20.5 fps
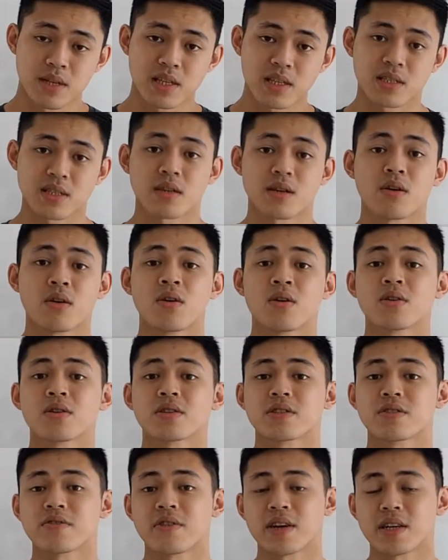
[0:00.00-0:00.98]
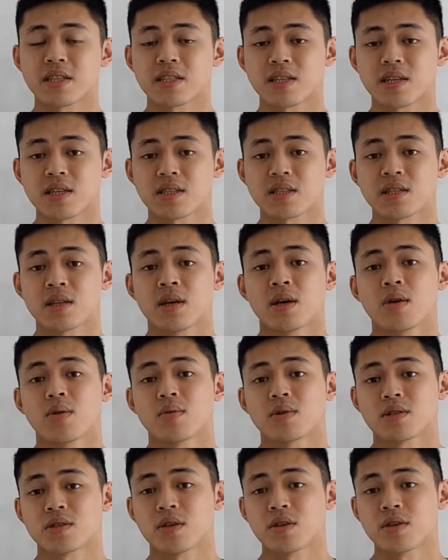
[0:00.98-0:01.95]
minutes, the coarse grind size
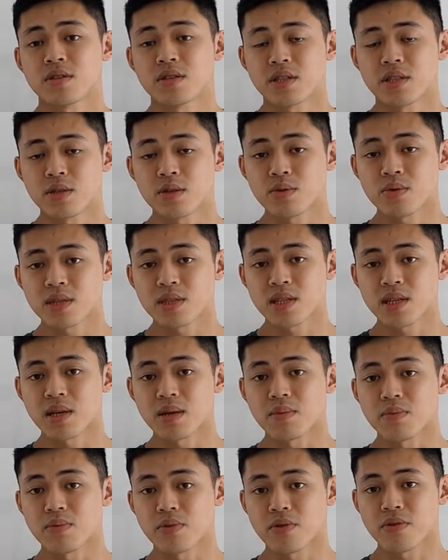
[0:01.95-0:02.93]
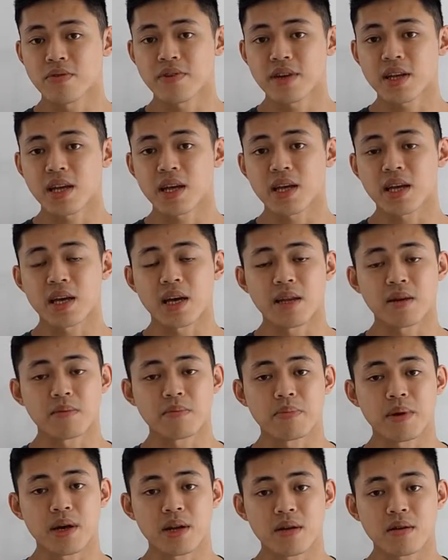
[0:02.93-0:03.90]
was continuously improving and
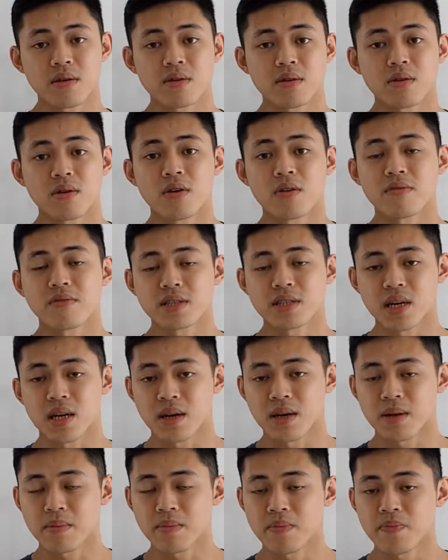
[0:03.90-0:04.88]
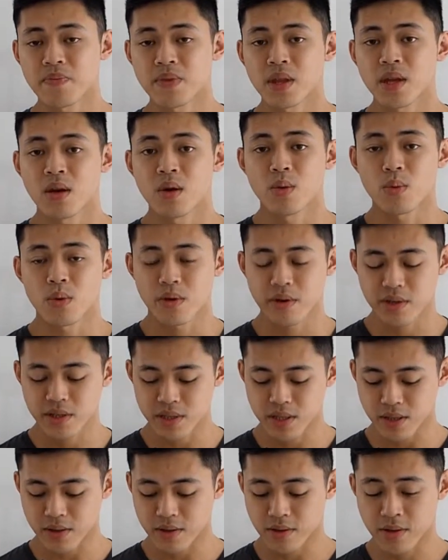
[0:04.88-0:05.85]
getting better over time,
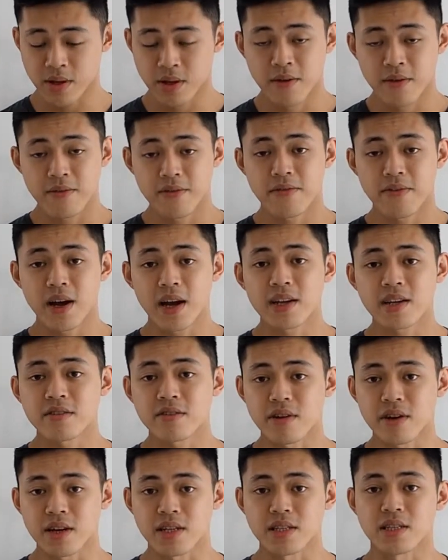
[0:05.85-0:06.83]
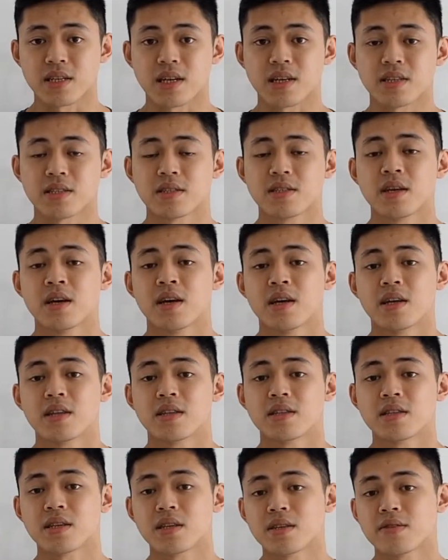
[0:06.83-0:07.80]
whereas the fine grind size
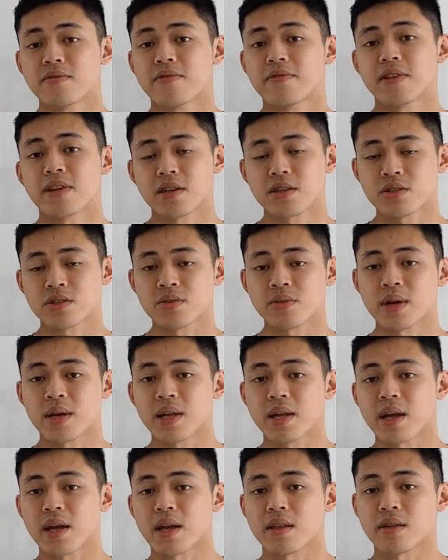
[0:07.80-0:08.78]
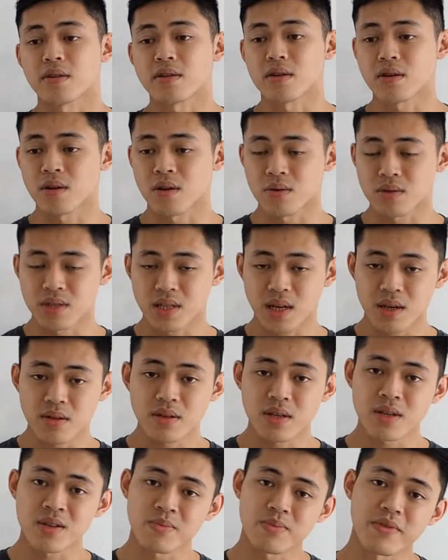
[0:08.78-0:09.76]
did fluctuate and go
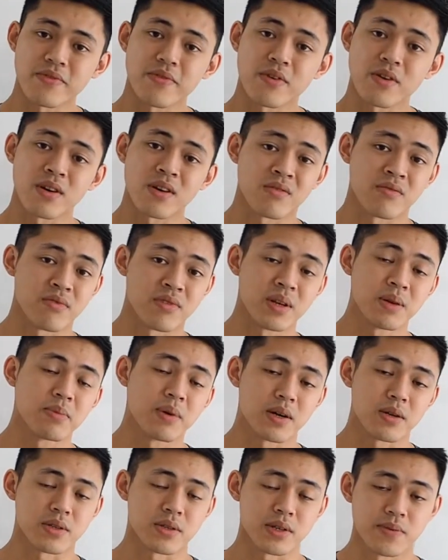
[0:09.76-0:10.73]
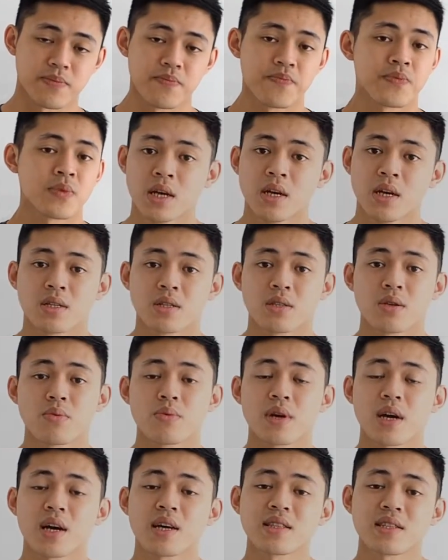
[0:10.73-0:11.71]
downhill before it rebounded. So
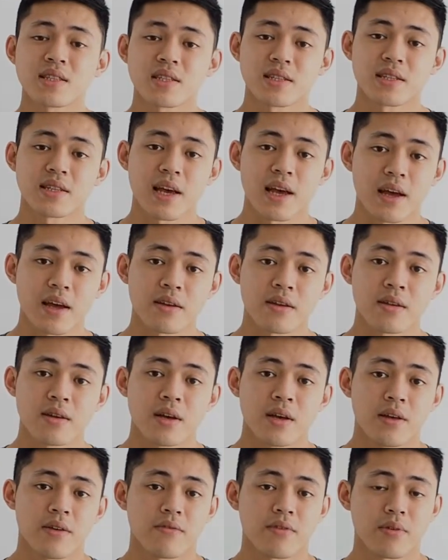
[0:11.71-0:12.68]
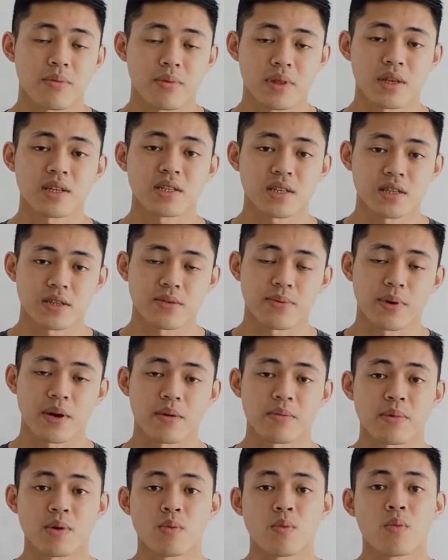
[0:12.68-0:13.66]
we understand from this
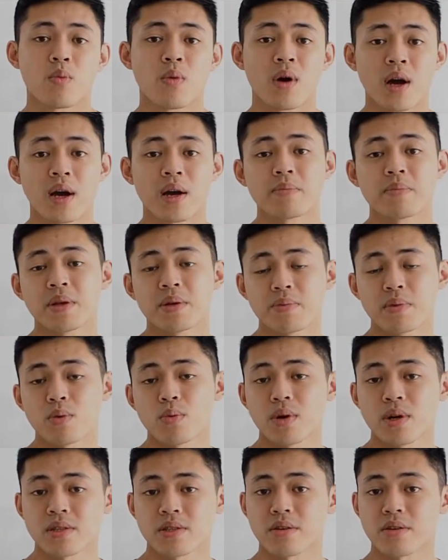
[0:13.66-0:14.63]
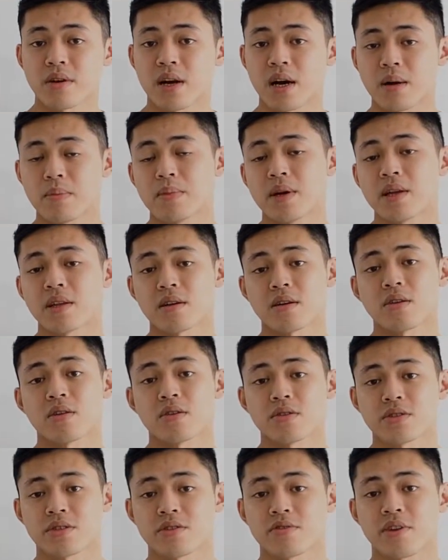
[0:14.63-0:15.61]
experiment why people want to cup at a
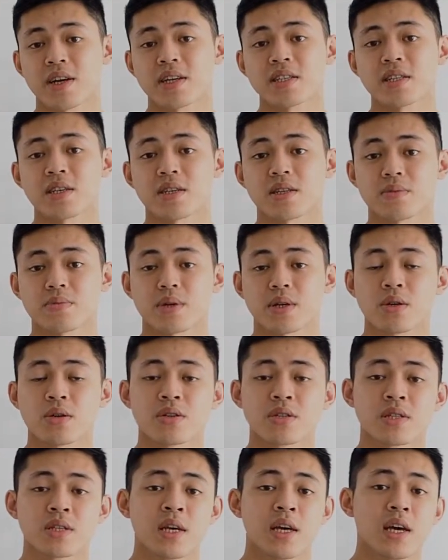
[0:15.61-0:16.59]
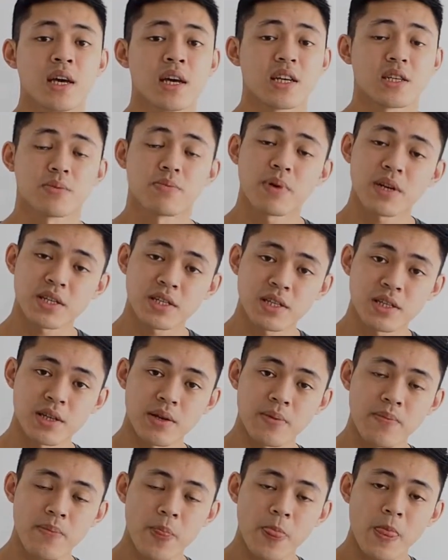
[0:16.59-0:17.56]
coarse grind size, because
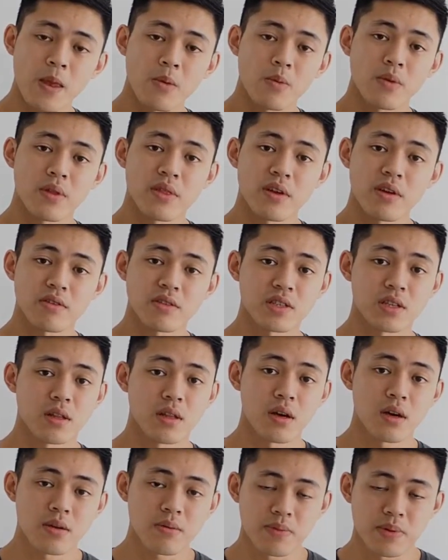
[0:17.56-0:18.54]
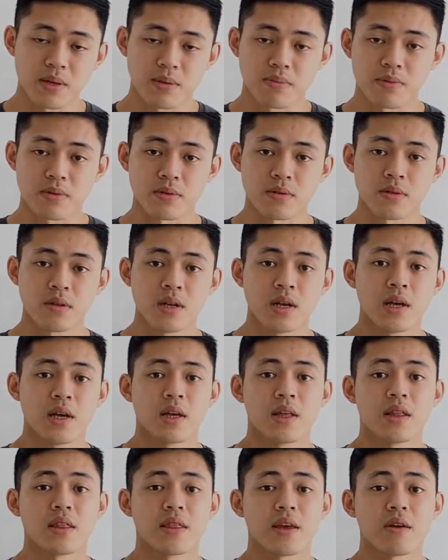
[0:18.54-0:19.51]
especially when there's a lot of people,
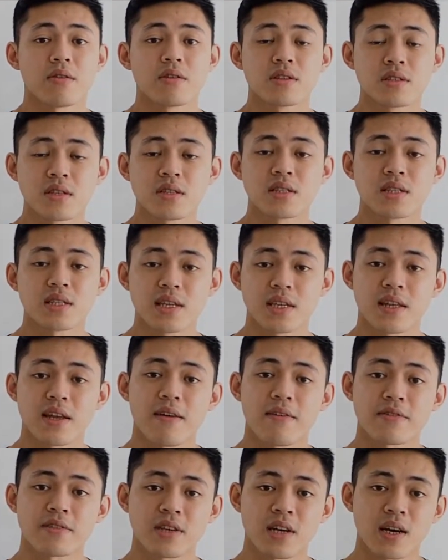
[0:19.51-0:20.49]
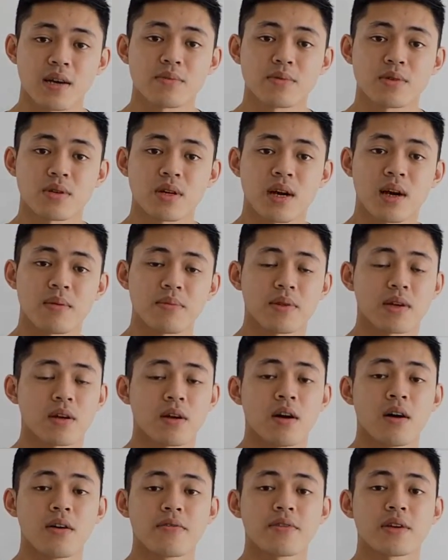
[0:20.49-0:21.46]
there isn't enough time to cup the
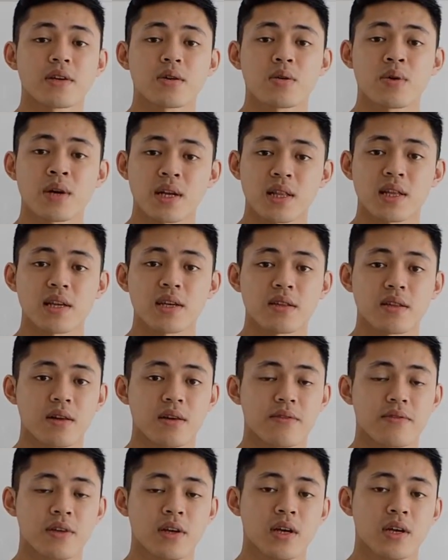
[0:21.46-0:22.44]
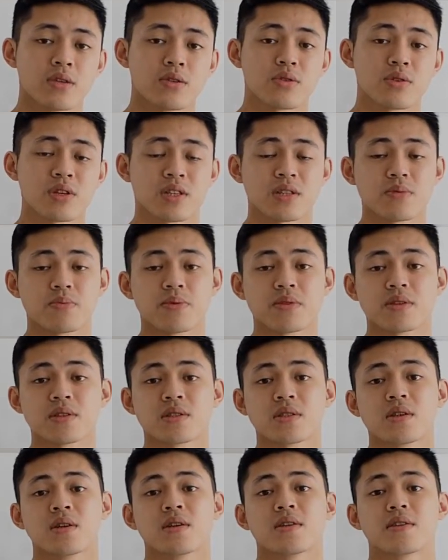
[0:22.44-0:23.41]
coffee quickly enough to
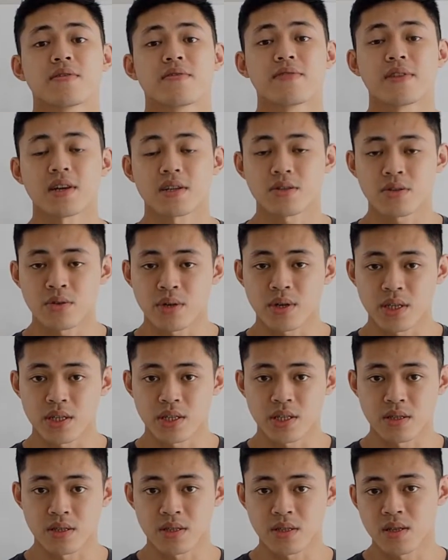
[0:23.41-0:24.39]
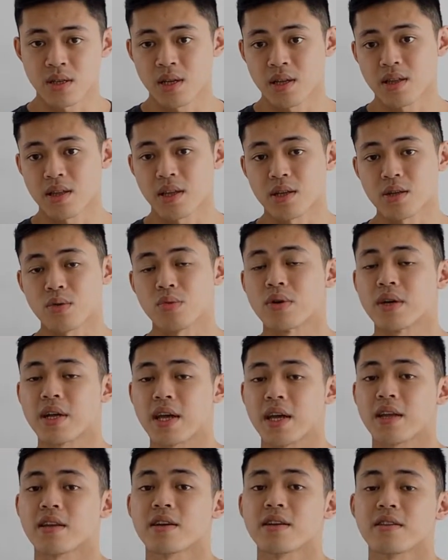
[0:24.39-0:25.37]
experience the fluctuations that you will
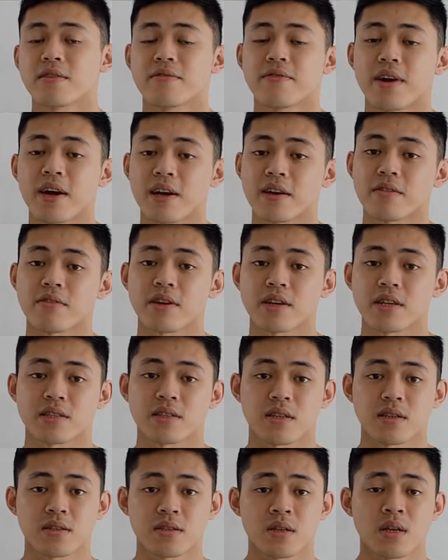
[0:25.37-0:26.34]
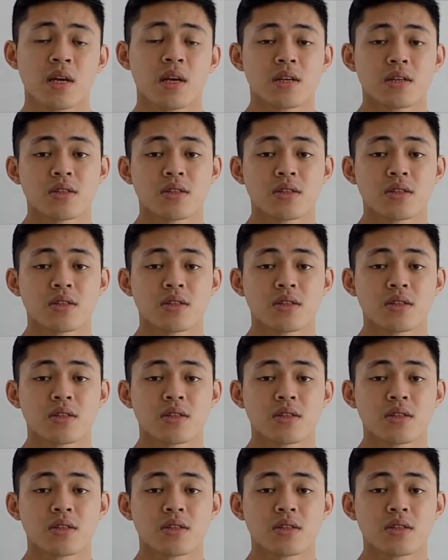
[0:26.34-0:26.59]
get in a fine grind size.